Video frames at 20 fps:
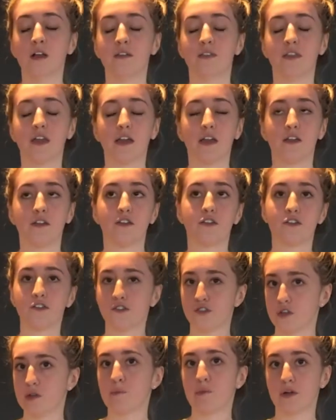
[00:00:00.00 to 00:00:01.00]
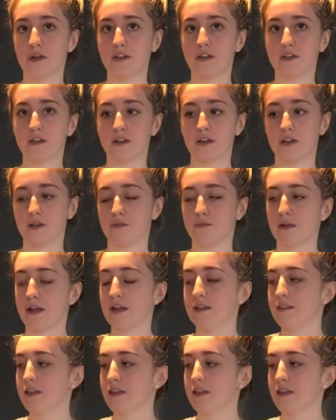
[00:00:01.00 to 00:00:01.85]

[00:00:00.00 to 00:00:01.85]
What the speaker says: then you're doing pretty good, right?